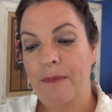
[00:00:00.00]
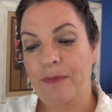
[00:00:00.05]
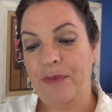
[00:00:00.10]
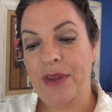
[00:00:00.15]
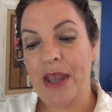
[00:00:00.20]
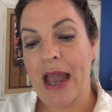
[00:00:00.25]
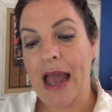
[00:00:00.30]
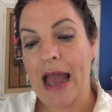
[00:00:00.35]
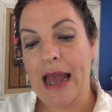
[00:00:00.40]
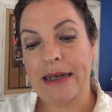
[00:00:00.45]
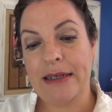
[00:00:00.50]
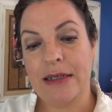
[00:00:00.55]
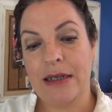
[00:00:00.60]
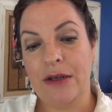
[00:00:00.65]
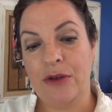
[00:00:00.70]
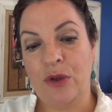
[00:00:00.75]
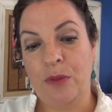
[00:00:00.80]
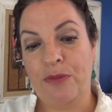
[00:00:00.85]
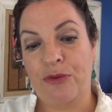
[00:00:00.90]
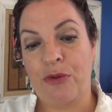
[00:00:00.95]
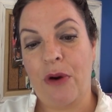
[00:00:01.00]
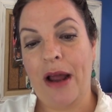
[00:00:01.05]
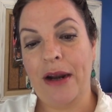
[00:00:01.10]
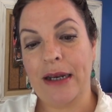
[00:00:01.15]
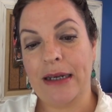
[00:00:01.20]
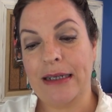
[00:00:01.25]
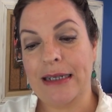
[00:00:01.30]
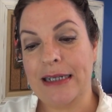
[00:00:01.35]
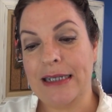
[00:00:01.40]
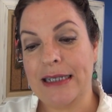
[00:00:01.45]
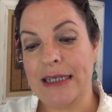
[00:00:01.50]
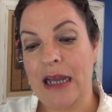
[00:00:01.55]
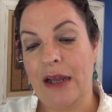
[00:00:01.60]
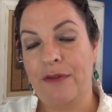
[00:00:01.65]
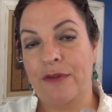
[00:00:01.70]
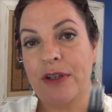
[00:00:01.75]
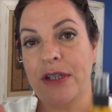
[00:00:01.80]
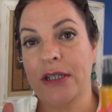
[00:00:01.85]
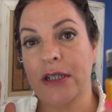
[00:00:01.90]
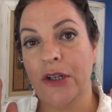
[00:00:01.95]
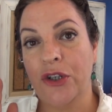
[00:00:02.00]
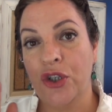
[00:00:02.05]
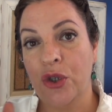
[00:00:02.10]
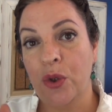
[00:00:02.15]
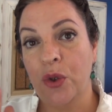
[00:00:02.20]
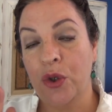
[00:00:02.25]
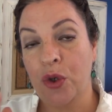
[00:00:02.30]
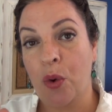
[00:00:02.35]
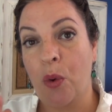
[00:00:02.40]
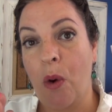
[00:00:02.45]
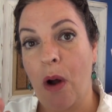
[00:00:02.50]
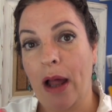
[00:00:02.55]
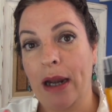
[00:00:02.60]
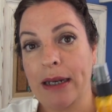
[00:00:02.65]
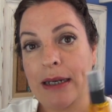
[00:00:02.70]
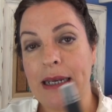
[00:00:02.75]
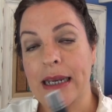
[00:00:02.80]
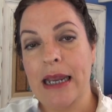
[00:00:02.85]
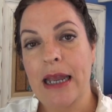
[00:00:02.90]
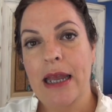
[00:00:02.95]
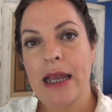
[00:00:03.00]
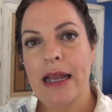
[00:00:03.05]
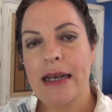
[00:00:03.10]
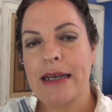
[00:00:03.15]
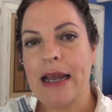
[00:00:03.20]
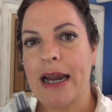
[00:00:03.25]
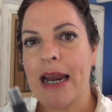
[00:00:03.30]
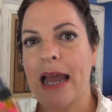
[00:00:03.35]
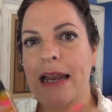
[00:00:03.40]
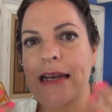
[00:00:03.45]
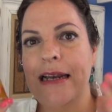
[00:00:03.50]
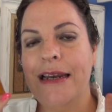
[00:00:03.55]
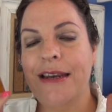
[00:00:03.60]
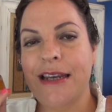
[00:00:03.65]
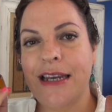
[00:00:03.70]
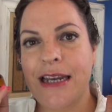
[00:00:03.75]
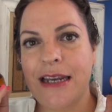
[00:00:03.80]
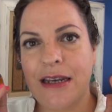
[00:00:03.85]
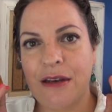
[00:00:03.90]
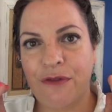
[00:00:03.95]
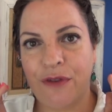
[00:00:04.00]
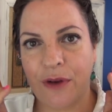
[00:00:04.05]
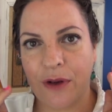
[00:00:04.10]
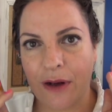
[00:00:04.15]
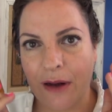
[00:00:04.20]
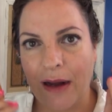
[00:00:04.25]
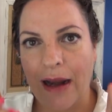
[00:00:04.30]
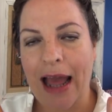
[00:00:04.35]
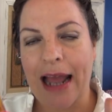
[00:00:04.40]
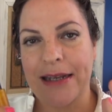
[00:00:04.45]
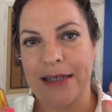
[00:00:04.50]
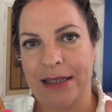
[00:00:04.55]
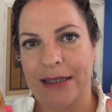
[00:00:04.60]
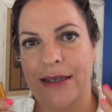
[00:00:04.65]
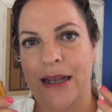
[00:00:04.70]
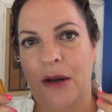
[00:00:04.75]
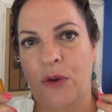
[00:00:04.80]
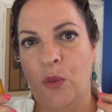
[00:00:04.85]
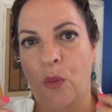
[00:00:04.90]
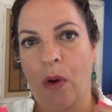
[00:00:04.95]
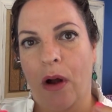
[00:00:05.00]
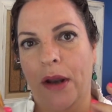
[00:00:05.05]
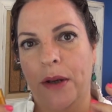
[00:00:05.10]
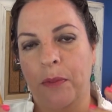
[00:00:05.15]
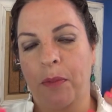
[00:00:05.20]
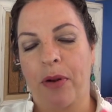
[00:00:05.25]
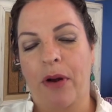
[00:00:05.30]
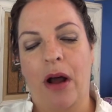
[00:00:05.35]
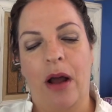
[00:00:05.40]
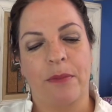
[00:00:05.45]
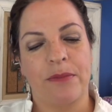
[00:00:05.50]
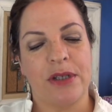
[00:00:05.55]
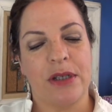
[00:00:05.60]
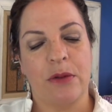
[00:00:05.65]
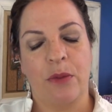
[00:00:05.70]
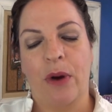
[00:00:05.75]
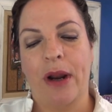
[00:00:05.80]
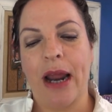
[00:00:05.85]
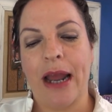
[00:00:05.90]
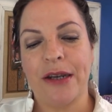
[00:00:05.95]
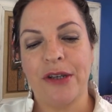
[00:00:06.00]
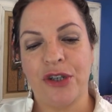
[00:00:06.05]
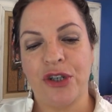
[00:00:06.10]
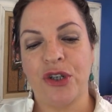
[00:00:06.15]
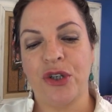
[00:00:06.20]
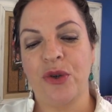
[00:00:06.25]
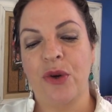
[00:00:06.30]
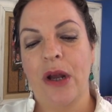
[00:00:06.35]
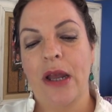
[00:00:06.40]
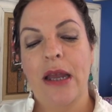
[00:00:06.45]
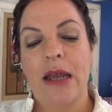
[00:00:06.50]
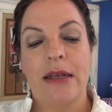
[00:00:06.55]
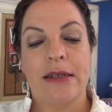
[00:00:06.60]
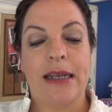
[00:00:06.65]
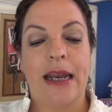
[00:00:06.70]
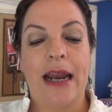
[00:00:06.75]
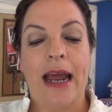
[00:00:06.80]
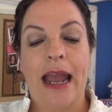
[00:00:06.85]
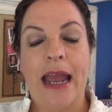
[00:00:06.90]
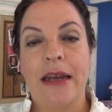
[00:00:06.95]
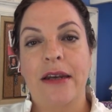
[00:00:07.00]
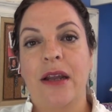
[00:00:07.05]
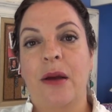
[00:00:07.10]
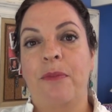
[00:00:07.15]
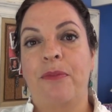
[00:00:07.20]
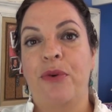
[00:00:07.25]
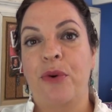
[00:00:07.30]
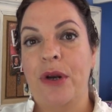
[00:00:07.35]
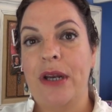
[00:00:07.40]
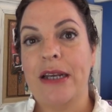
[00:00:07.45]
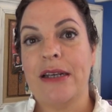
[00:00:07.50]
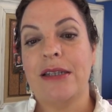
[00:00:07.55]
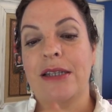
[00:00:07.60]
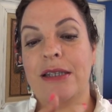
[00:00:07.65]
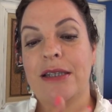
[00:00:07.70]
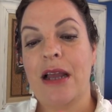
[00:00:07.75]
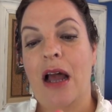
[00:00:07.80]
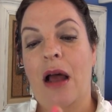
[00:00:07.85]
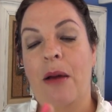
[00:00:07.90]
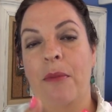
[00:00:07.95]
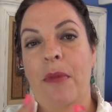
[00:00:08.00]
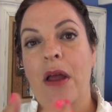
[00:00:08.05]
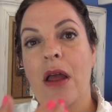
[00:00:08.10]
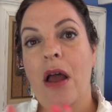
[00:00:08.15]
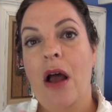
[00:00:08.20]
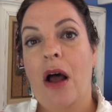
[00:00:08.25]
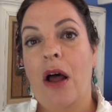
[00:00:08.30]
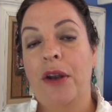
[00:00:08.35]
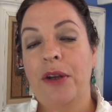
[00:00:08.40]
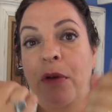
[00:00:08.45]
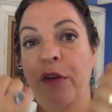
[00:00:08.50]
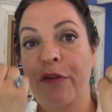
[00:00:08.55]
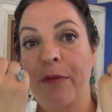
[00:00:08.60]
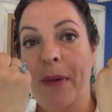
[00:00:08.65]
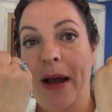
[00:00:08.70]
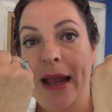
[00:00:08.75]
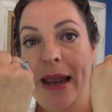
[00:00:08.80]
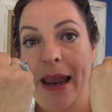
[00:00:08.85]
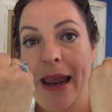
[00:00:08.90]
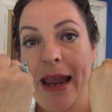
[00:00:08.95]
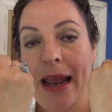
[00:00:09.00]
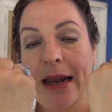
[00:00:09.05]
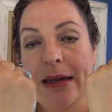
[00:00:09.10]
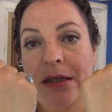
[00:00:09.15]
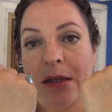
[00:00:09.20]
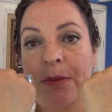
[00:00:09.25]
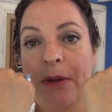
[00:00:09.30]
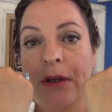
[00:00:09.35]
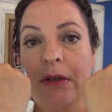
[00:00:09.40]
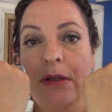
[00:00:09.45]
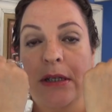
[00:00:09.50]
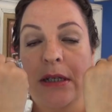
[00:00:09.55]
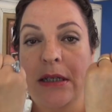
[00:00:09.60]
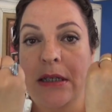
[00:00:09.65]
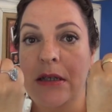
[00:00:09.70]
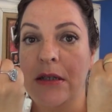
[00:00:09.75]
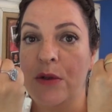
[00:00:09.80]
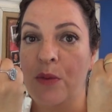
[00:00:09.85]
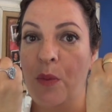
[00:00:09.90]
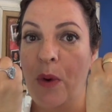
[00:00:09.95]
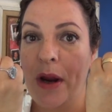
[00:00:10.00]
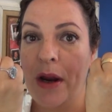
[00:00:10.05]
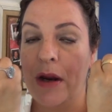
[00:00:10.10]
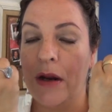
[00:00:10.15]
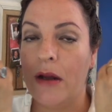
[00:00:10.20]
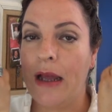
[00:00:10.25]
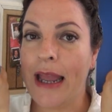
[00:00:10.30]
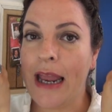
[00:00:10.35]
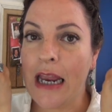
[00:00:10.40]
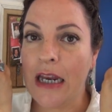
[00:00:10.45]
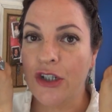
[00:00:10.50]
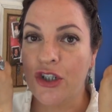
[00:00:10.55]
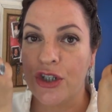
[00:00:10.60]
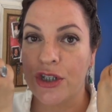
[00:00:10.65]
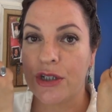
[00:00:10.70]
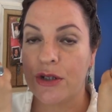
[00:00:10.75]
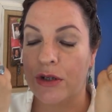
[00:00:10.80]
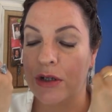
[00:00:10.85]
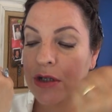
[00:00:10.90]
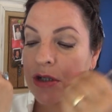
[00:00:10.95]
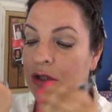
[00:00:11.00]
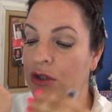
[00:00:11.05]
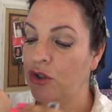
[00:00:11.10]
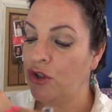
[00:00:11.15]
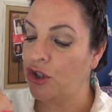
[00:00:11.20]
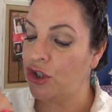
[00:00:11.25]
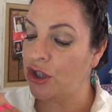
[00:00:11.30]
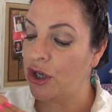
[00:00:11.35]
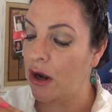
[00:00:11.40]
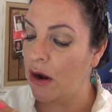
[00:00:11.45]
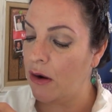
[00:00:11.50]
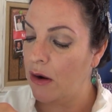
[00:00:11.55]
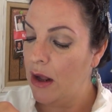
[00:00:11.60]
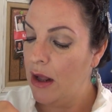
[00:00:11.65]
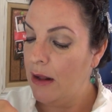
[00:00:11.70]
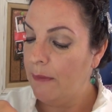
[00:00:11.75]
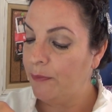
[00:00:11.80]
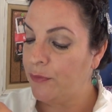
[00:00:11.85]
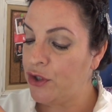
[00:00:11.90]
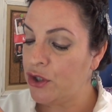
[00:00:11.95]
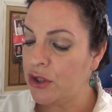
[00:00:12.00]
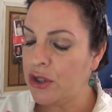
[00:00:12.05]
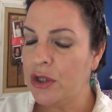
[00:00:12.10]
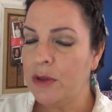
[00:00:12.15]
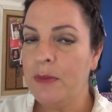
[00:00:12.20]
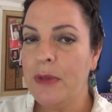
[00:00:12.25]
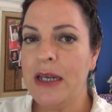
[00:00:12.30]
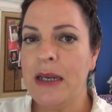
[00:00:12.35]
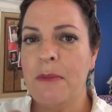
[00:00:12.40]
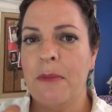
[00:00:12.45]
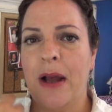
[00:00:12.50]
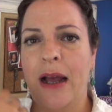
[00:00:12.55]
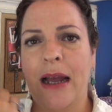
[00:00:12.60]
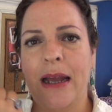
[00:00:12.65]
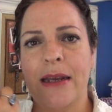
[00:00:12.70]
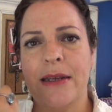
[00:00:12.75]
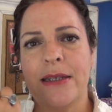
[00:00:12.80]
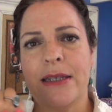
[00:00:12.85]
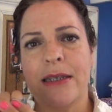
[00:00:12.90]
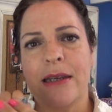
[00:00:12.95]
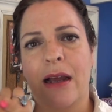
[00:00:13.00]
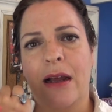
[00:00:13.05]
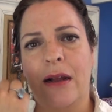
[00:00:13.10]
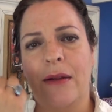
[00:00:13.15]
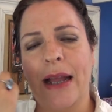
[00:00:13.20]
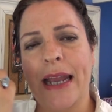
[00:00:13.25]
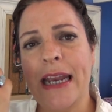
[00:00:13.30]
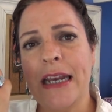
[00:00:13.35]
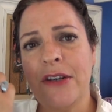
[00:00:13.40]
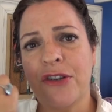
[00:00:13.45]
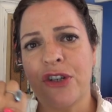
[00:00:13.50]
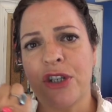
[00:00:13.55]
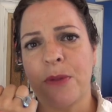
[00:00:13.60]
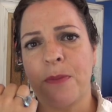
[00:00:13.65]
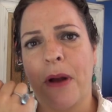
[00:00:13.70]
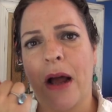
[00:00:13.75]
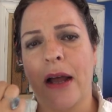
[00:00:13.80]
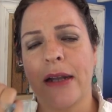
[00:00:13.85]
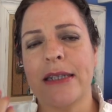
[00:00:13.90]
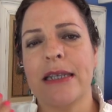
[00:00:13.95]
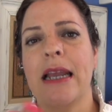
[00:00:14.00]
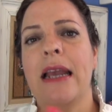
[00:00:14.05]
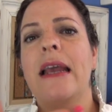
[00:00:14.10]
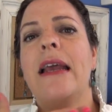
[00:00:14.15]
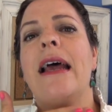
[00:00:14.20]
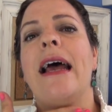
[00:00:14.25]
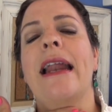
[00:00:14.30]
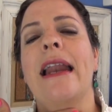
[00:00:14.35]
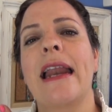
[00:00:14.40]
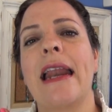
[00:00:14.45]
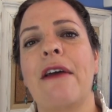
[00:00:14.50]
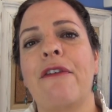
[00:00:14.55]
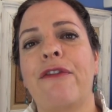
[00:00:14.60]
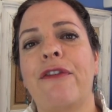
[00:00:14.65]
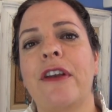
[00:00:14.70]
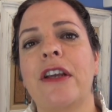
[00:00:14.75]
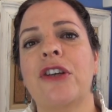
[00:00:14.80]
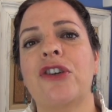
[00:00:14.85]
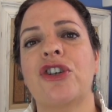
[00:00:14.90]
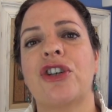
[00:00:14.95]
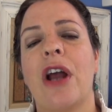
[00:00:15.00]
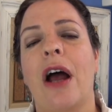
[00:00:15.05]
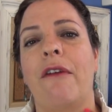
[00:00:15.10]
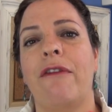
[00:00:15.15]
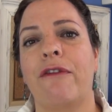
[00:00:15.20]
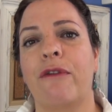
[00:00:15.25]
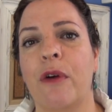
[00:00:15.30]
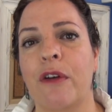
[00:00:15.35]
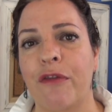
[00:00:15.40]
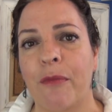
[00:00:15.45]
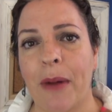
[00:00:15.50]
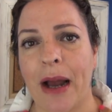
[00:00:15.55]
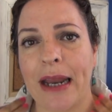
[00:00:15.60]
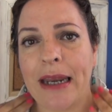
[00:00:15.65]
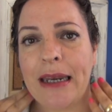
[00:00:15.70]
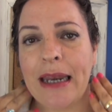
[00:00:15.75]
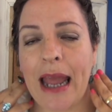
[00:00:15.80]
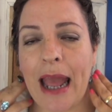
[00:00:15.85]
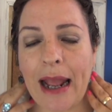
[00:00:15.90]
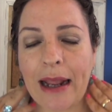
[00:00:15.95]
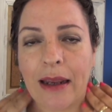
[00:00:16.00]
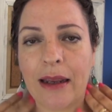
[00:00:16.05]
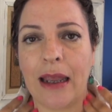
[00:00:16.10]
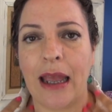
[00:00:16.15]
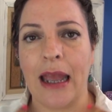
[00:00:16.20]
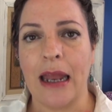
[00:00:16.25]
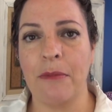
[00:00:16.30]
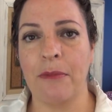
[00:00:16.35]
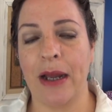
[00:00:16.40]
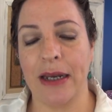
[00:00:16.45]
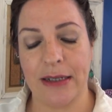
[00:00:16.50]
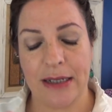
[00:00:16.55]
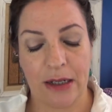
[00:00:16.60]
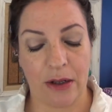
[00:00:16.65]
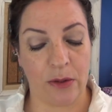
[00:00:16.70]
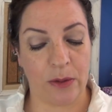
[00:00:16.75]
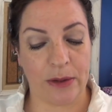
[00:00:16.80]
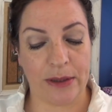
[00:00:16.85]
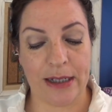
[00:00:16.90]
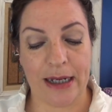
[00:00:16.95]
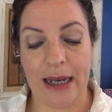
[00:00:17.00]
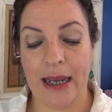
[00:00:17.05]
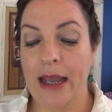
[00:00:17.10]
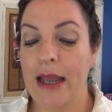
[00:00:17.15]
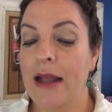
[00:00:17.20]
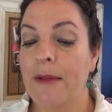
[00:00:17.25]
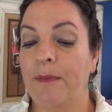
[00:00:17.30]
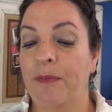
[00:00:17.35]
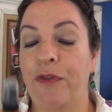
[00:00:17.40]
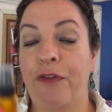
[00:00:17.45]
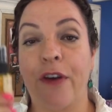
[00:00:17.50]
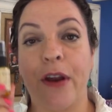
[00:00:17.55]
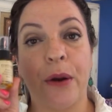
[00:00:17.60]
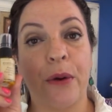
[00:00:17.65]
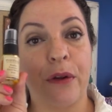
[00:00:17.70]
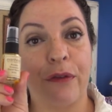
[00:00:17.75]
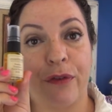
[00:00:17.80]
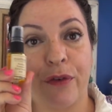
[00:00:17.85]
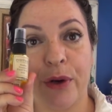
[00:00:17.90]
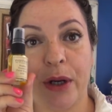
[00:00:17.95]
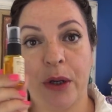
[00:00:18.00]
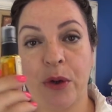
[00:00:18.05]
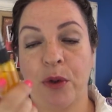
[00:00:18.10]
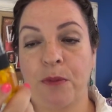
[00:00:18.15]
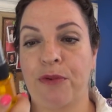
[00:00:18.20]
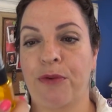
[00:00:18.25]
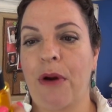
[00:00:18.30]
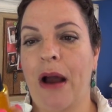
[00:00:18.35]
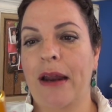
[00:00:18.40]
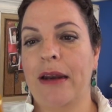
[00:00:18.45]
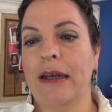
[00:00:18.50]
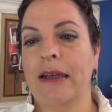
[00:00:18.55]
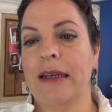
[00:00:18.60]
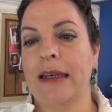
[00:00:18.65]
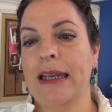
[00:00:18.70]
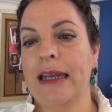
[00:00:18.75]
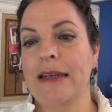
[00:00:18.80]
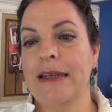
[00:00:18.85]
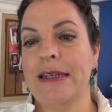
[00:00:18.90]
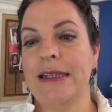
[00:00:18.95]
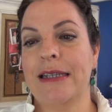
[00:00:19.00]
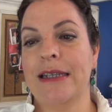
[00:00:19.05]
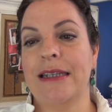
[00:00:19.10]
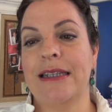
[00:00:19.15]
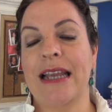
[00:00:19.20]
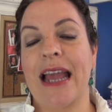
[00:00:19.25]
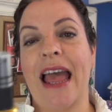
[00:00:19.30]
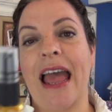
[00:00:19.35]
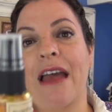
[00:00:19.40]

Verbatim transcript: that the product itself is such good quality that I need even less than one pump. So what I do is that I end up putting some on both of my hands, because this is where age starts to show, just to minimize uh, age spots, and then I finish off with my neck and my décolleté. Very, very good product. Again, this is